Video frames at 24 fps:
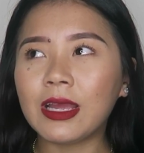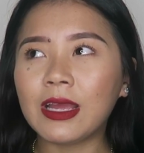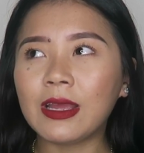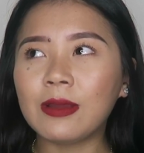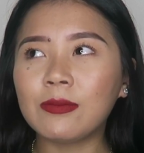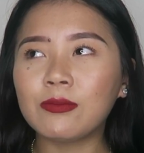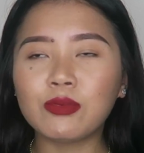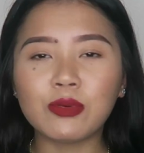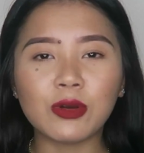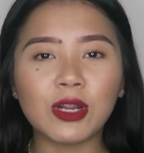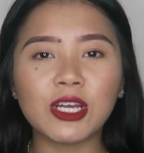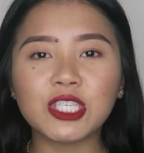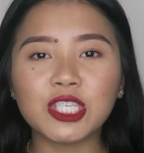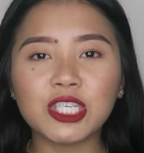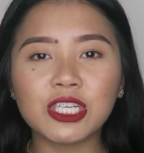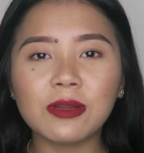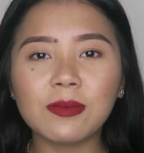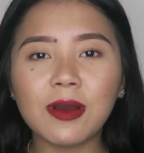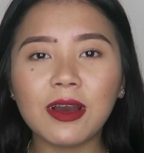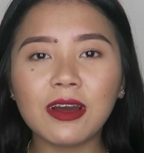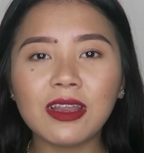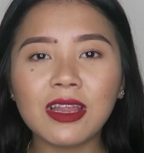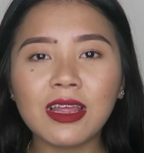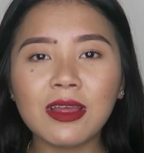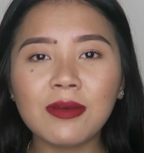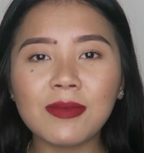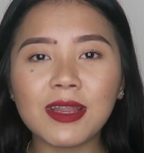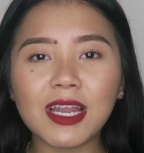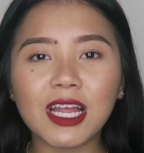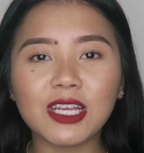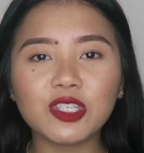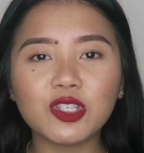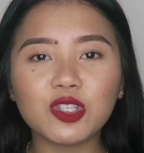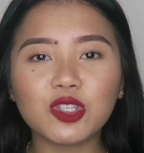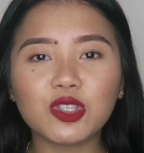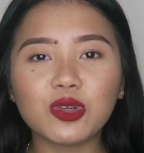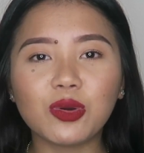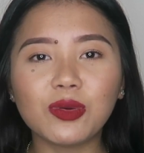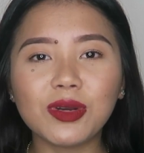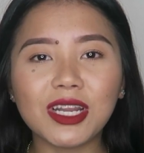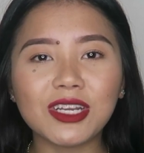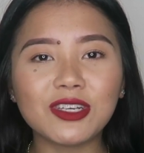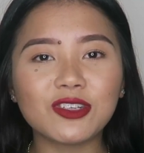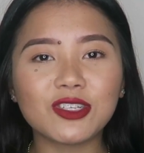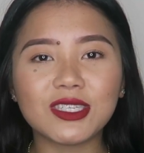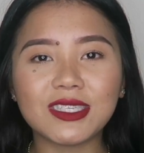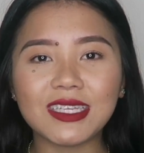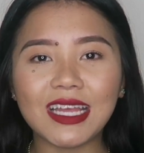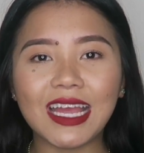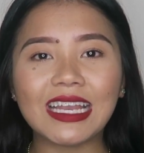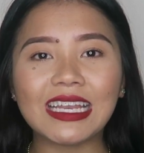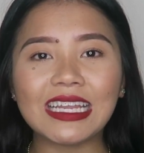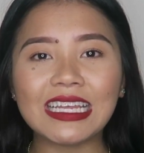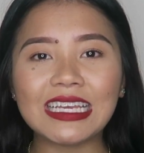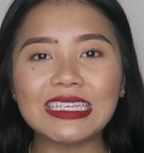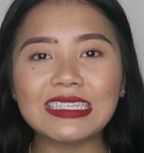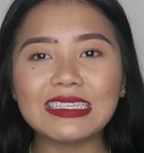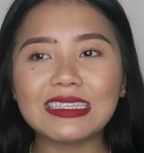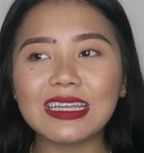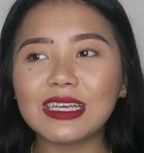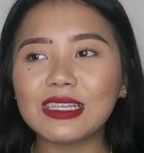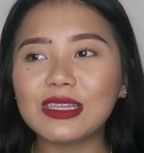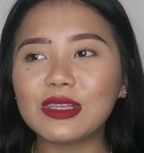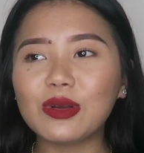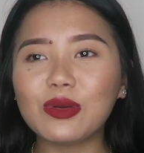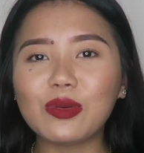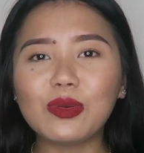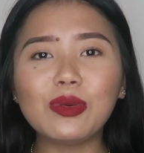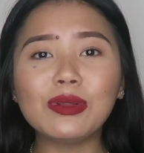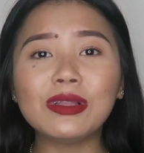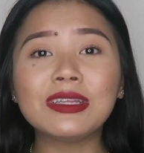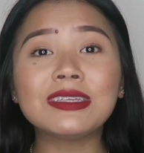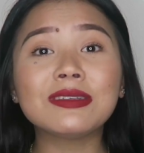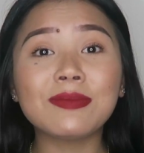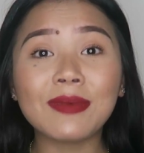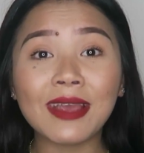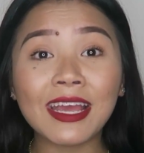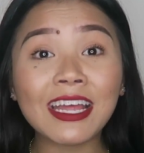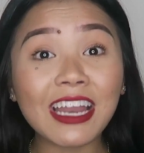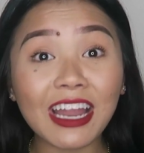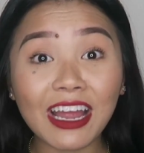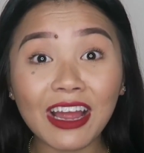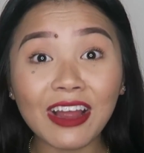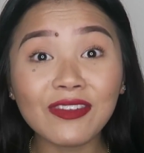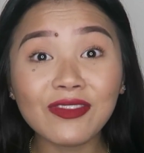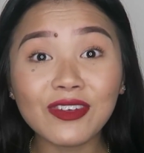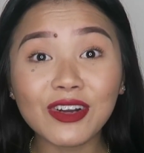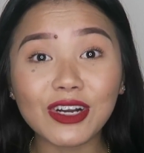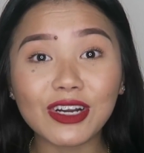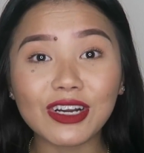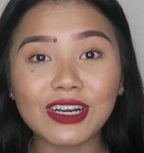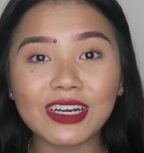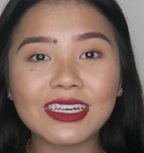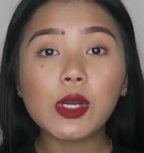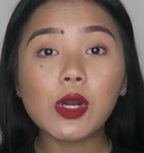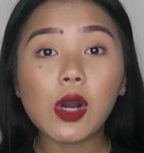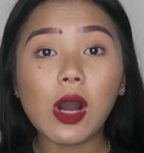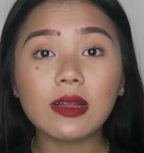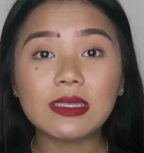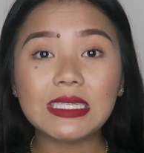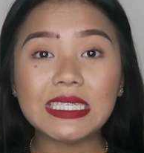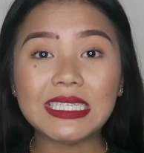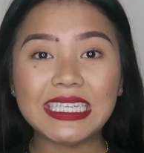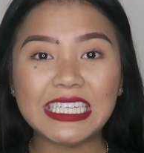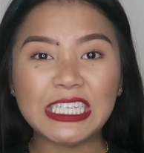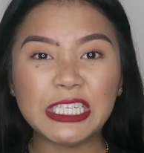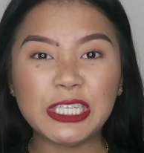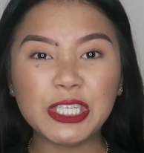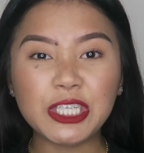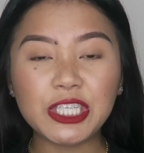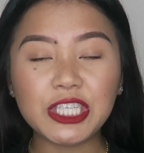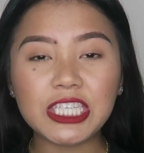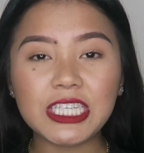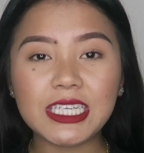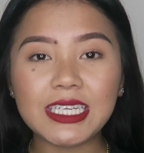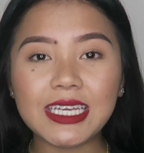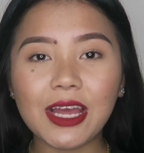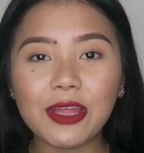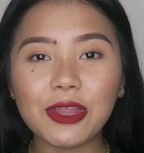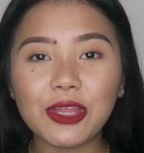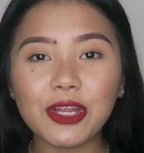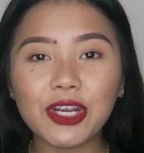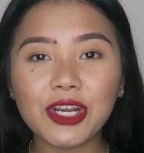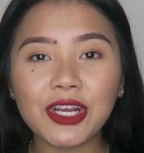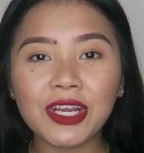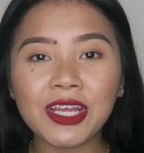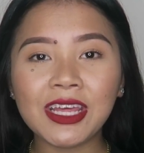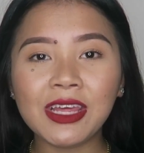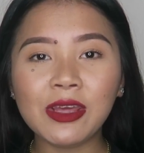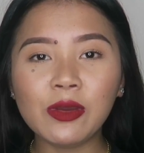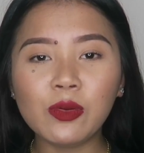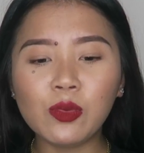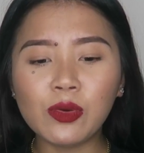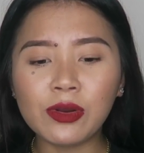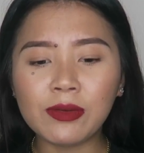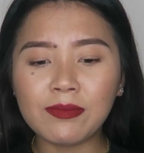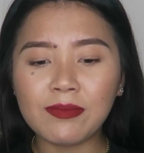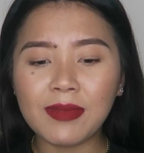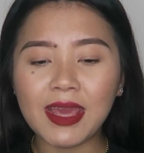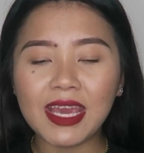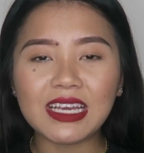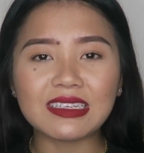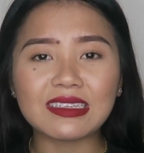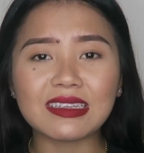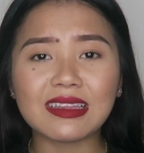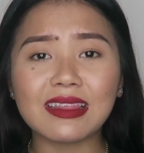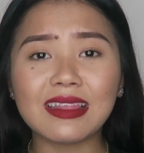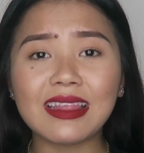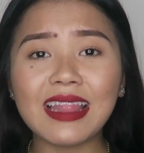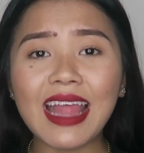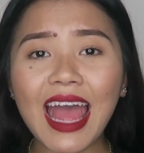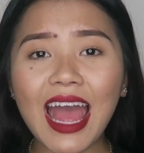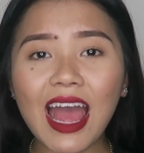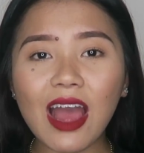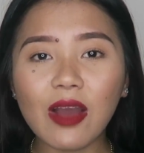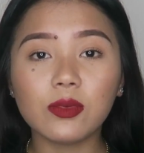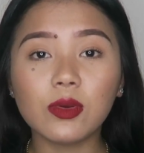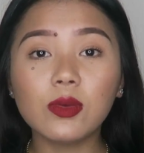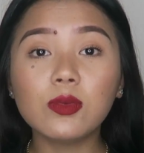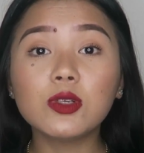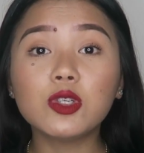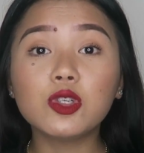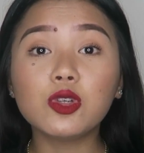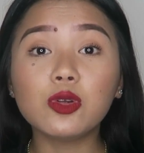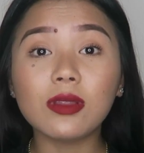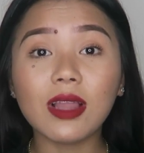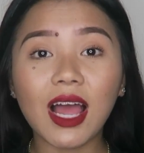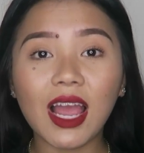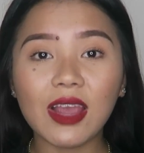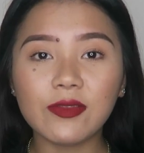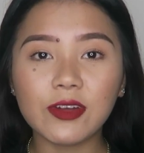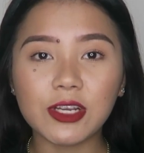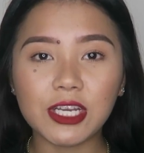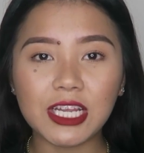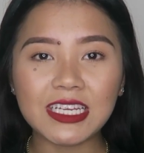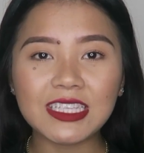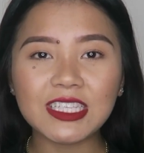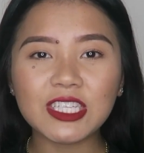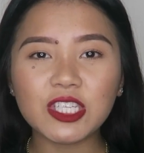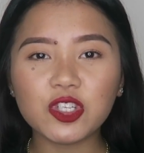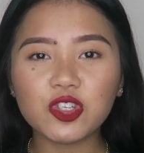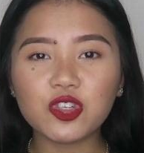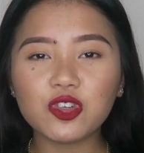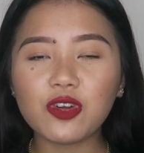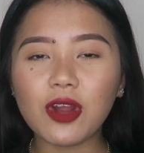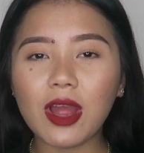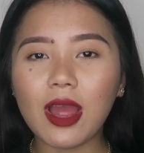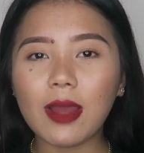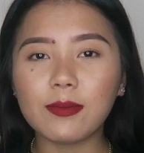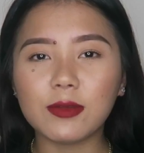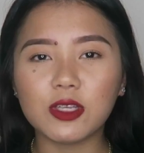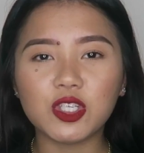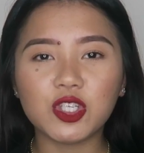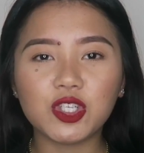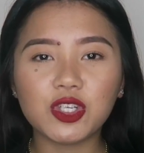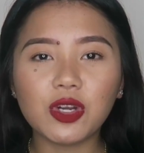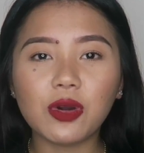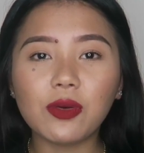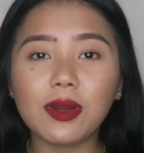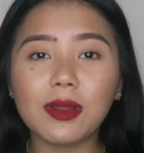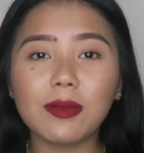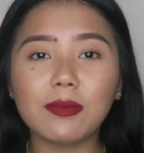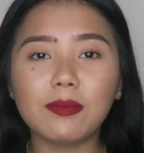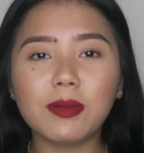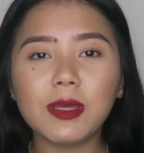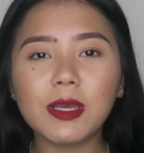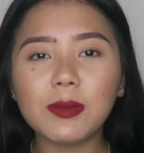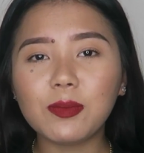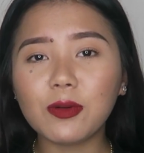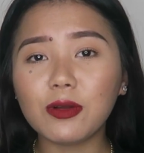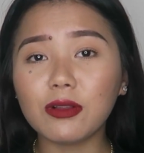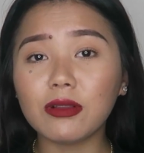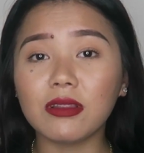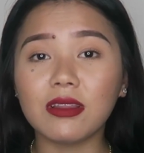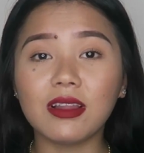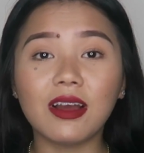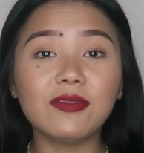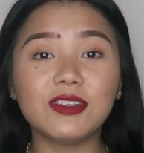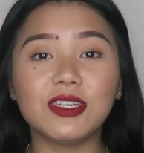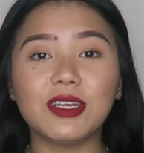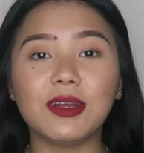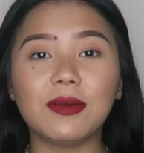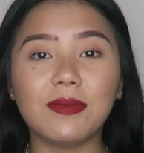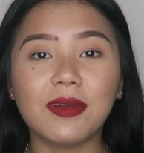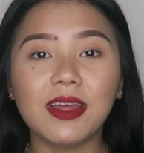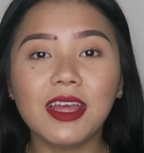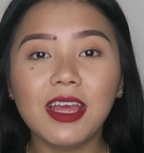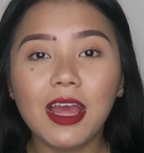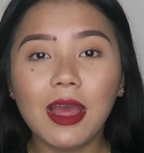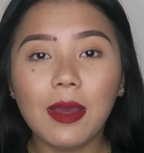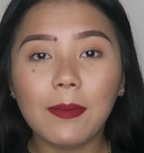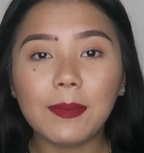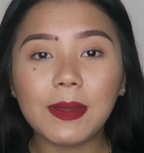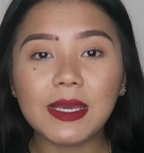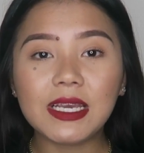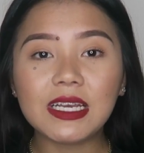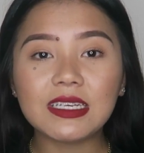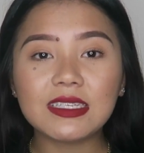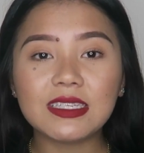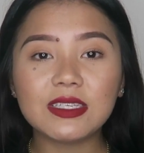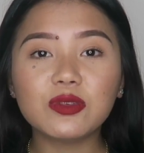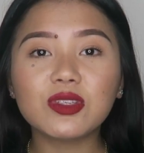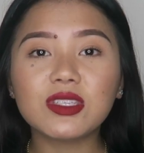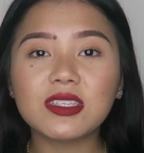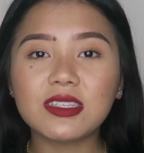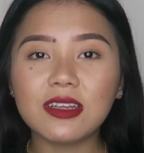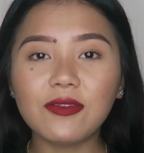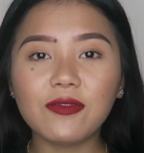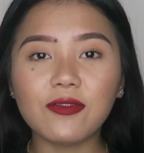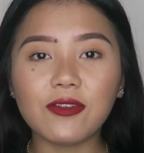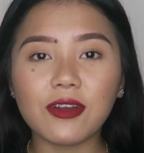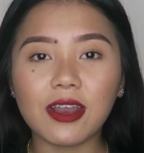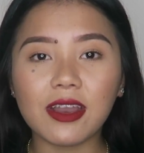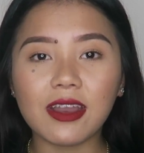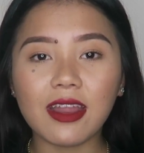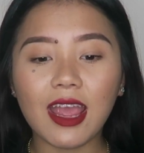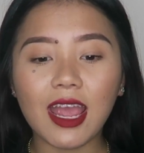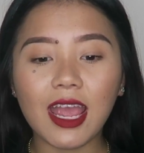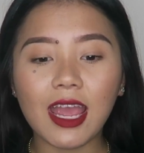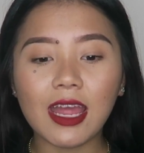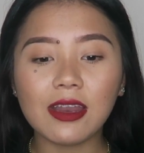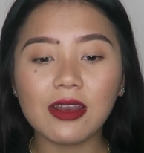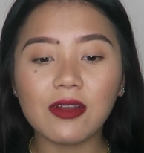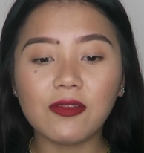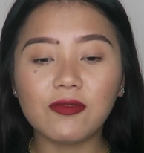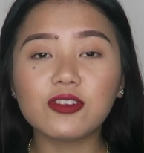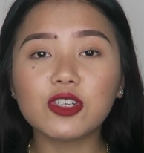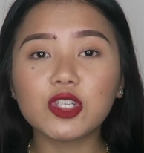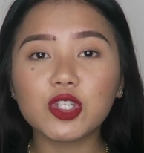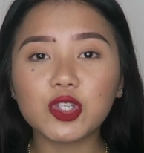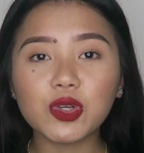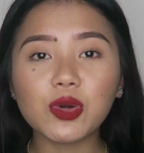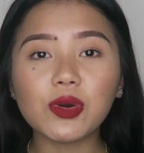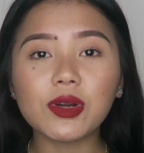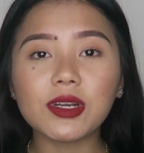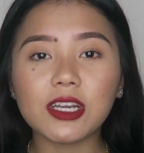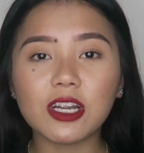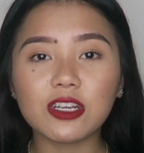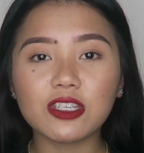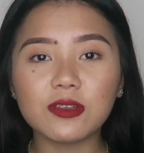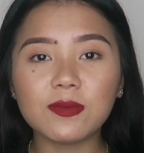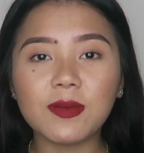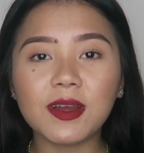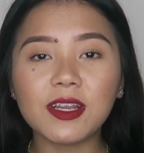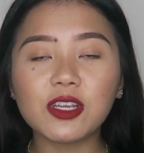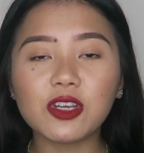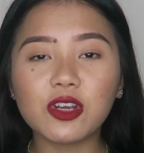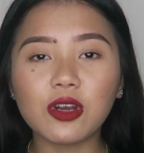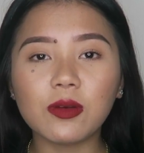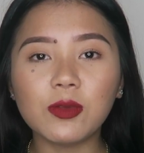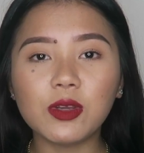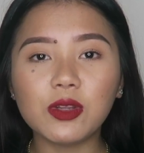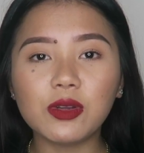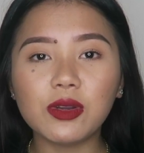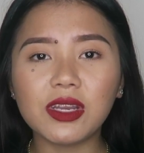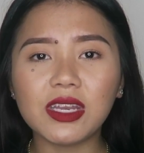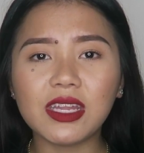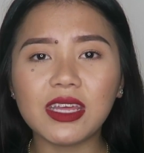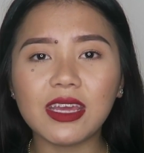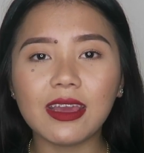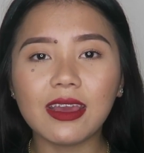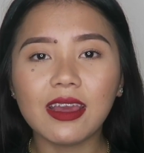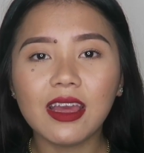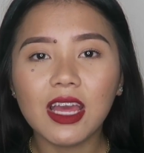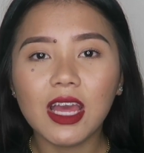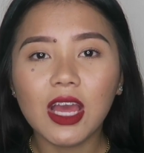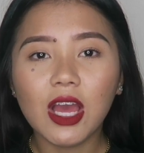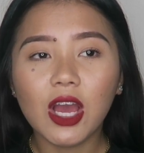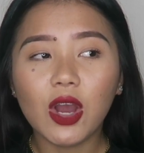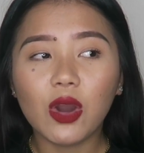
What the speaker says: impression about him, and I just don't understand. He's like the coolest man ever. We go out to dinners together, he would make us laugh. We would do live on Instagram and show, and people loved him because he was different. And for sure, in our Tibetan community,